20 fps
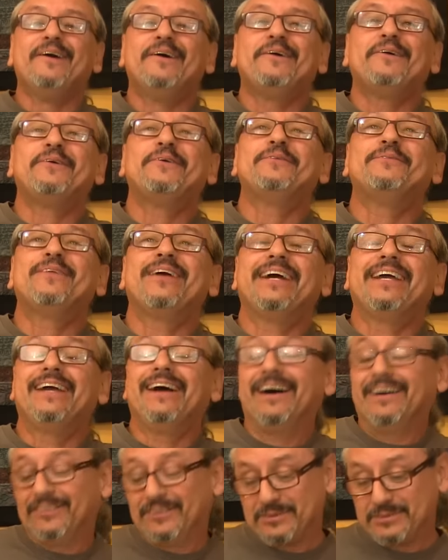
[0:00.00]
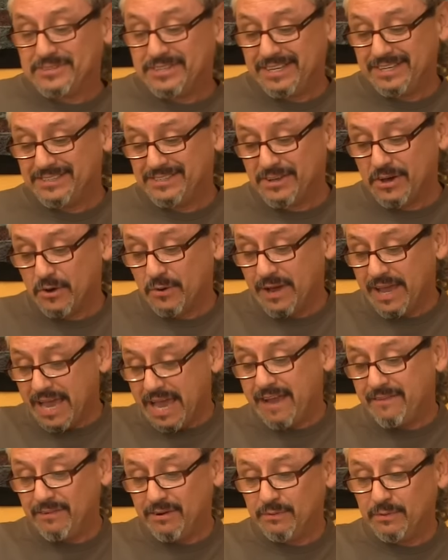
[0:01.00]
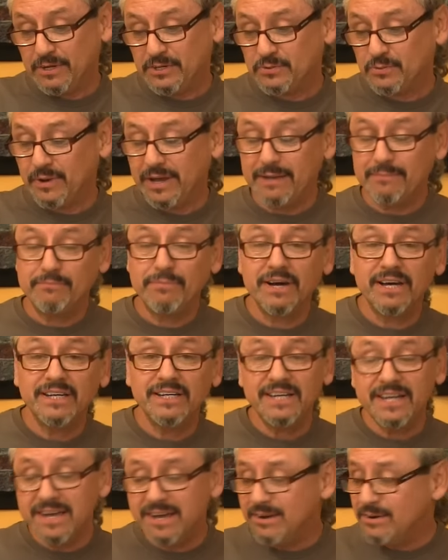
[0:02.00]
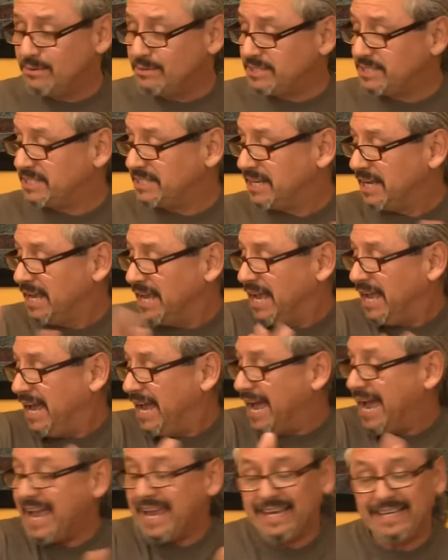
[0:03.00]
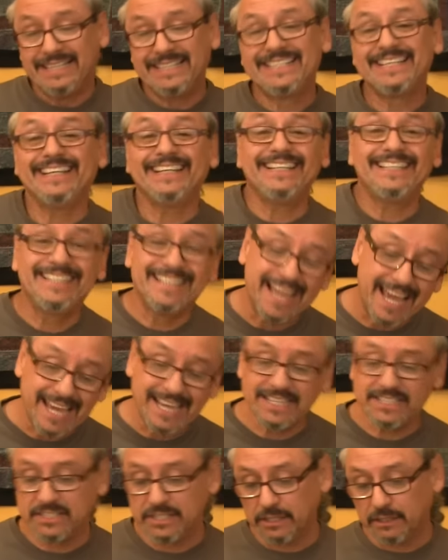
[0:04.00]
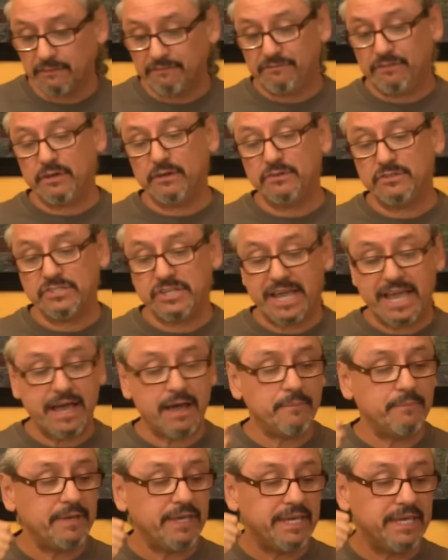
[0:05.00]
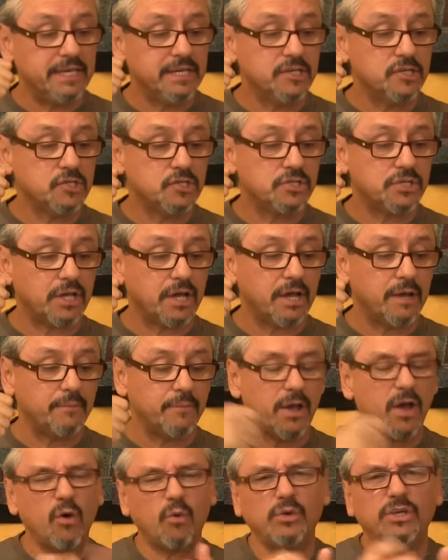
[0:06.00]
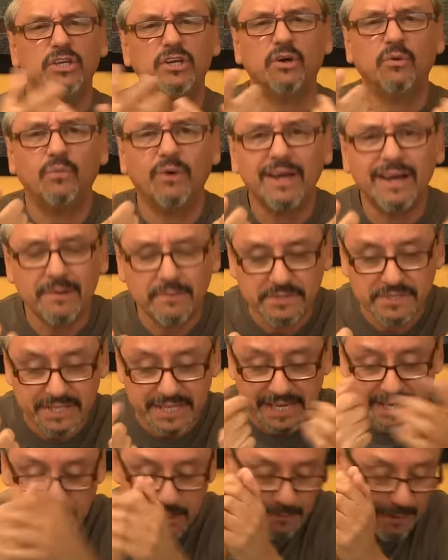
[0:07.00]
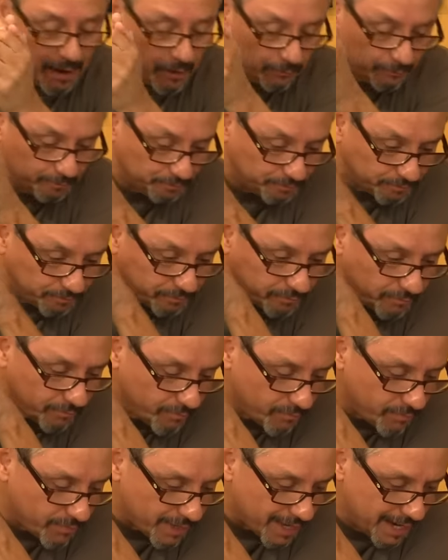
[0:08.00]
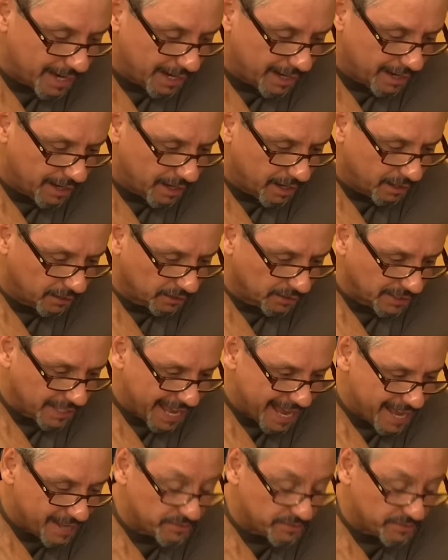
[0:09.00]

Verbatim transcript: Oh my God, those things go every which way but loose. Hey, today's little food jam is, um, oh, you know what? I was thinking about uh, la